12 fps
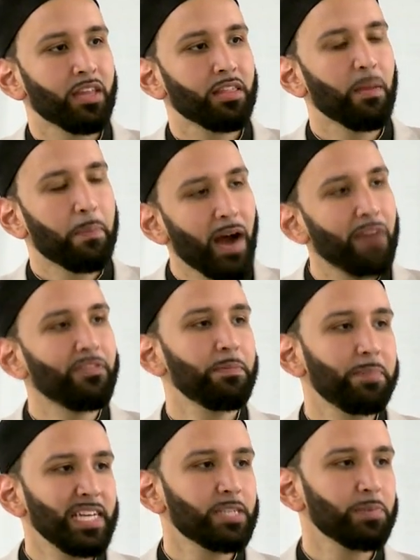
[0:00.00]
The
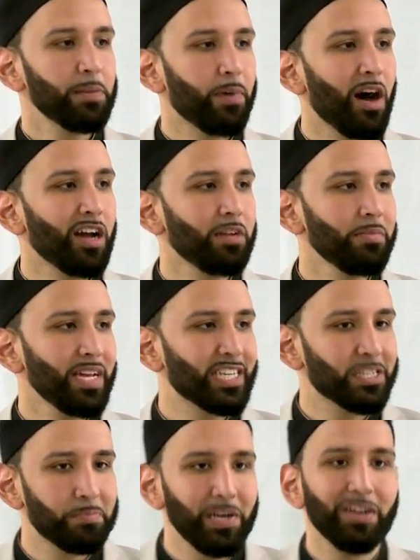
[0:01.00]
Prophet, peace be upon him,
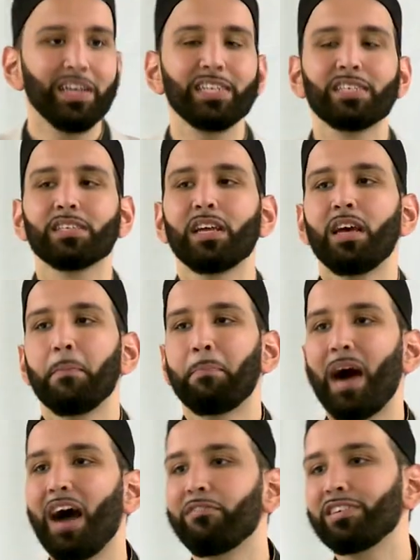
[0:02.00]
experienced
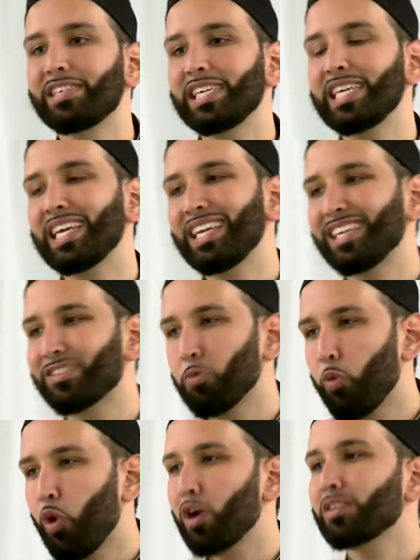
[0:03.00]
poverty in its
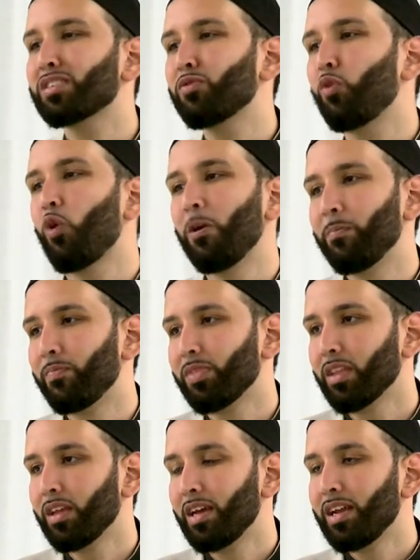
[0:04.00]
worst form.
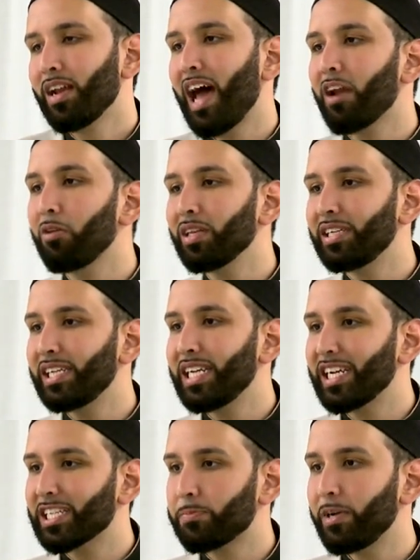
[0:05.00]
Not only did
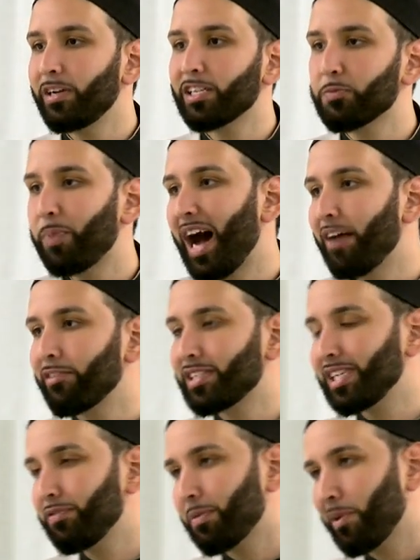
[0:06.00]
he experience
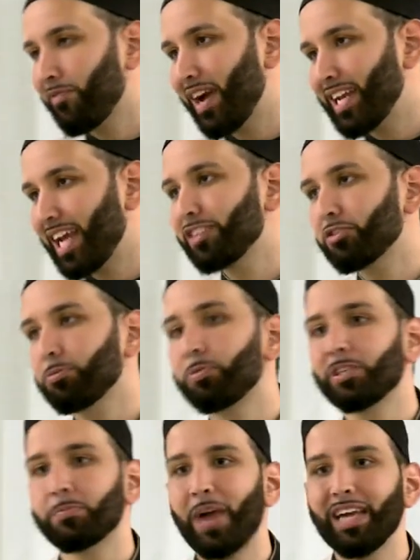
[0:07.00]
poverty from a financial
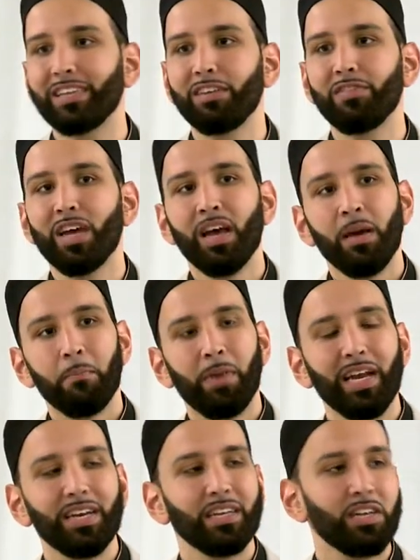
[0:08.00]
perspective,
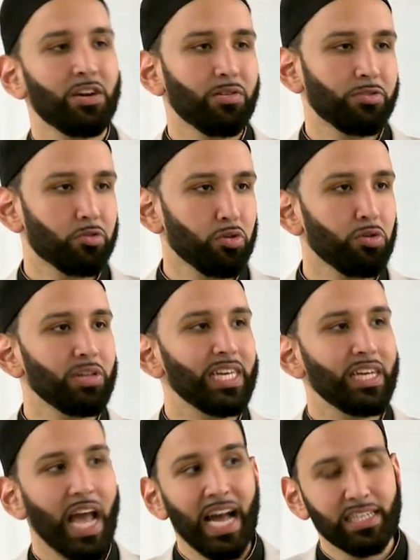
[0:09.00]
but you know,
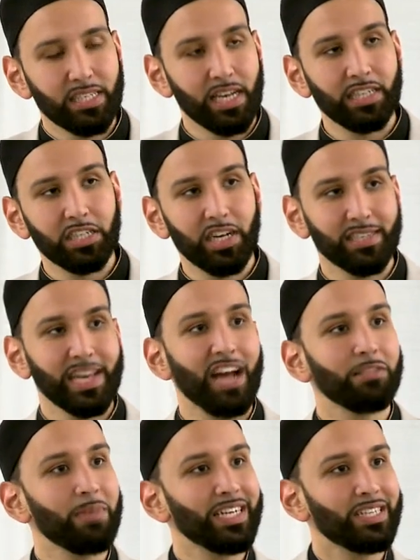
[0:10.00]
truly, as, as Sheikh
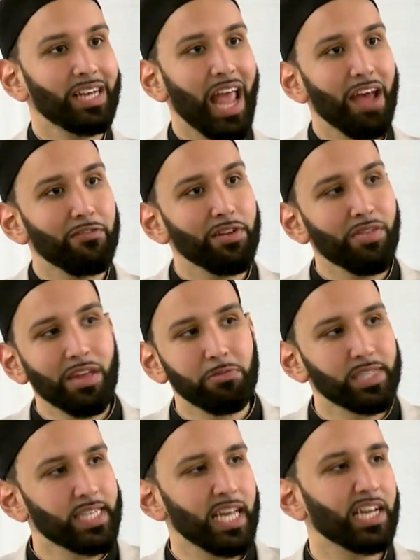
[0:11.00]
Sa'ad mentioned, everything
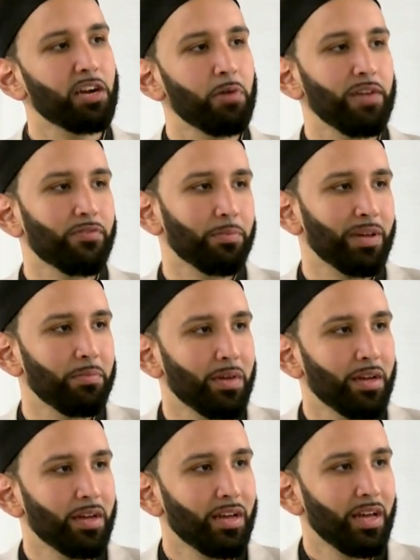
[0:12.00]
was taken away from him.
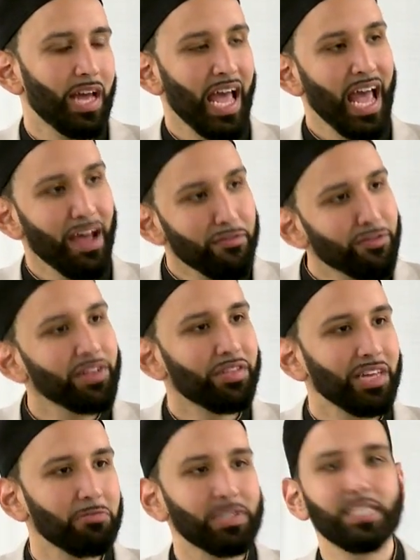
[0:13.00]

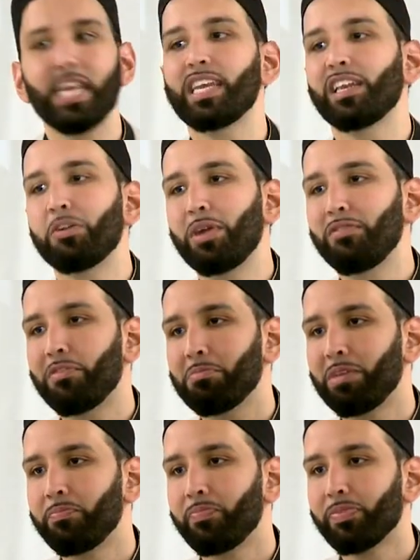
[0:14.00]
Everything was taken away from him.